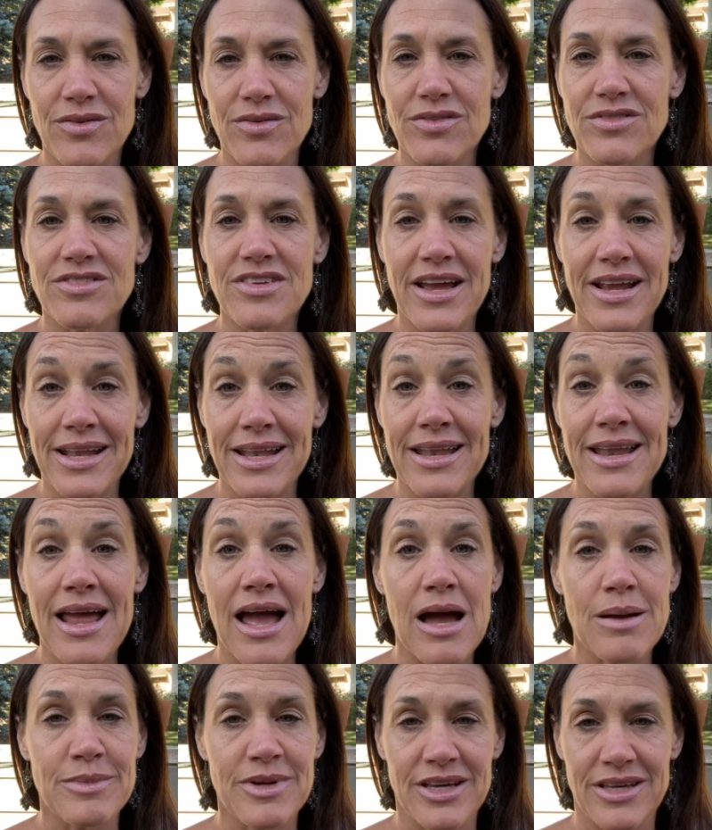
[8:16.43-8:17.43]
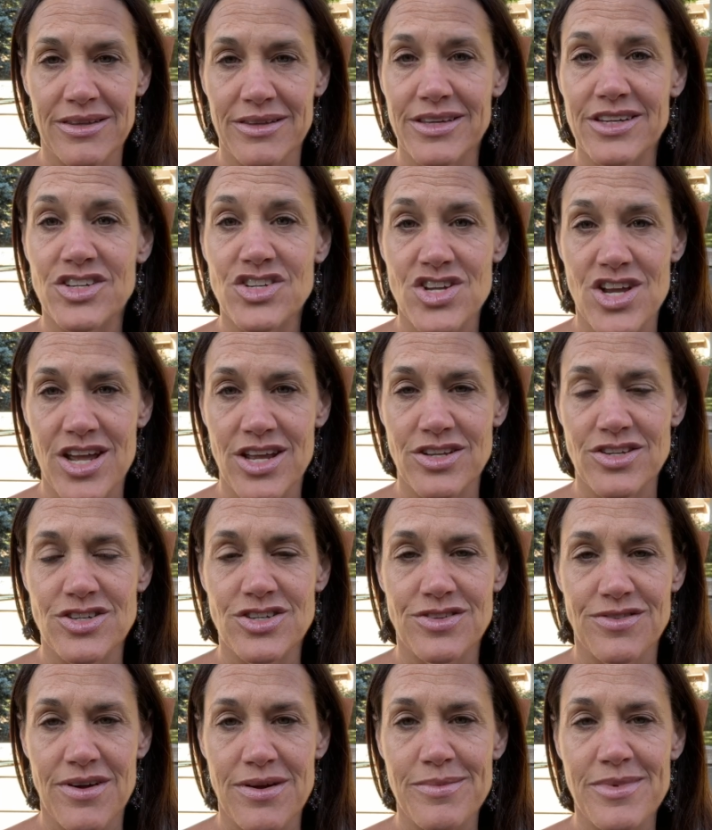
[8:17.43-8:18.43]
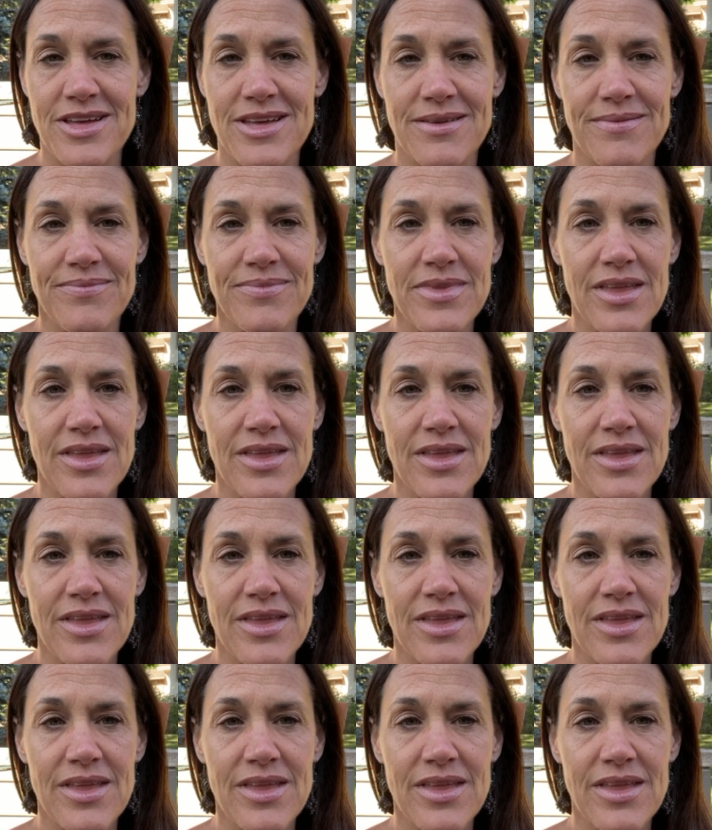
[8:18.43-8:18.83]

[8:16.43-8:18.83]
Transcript: dynamically changed from it.